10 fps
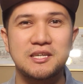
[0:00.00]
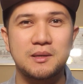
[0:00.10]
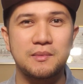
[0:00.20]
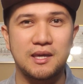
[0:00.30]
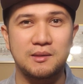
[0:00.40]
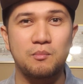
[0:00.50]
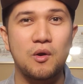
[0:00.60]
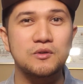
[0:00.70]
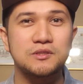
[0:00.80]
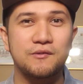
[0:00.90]
him in
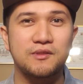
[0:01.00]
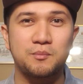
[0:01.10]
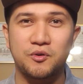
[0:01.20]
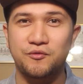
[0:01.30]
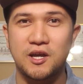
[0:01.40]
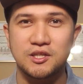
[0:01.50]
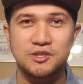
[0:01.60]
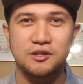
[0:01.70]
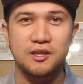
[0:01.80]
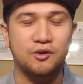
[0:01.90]
most of the
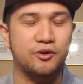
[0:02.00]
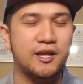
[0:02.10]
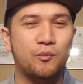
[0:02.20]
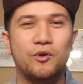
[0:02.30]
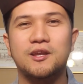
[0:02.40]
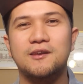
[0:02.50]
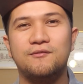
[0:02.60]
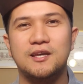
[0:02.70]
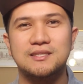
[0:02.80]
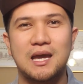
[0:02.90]
professional and or networking
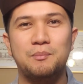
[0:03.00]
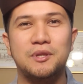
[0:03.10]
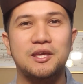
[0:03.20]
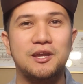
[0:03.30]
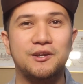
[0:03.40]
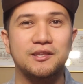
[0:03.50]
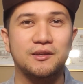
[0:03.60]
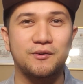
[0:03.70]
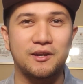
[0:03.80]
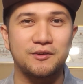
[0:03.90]
events happening here in the
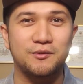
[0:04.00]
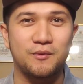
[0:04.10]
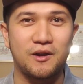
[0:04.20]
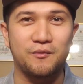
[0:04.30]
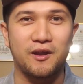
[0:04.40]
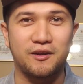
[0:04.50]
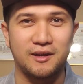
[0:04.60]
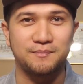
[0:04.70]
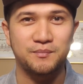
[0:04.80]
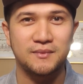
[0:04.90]
Greater Toronto
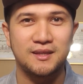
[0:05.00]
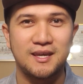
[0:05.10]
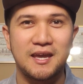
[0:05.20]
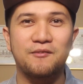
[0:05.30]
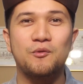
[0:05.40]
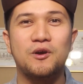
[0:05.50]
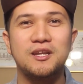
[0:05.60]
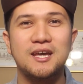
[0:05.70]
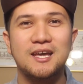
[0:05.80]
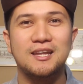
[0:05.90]
area.
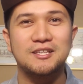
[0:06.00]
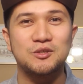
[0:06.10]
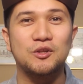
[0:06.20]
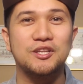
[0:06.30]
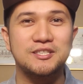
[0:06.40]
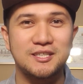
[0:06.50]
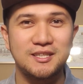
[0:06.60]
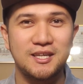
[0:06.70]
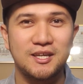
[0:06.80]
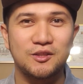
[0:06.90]
Everyone, let's all listen
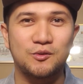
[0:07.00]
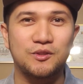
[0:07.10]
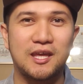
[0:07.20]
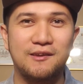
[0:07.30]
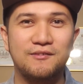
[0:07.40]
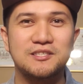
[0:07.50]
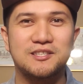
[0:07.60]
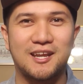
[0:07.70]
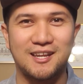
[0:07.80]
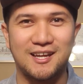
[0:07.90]
to Dave
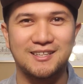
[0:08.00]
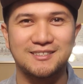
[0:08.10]
Estrella.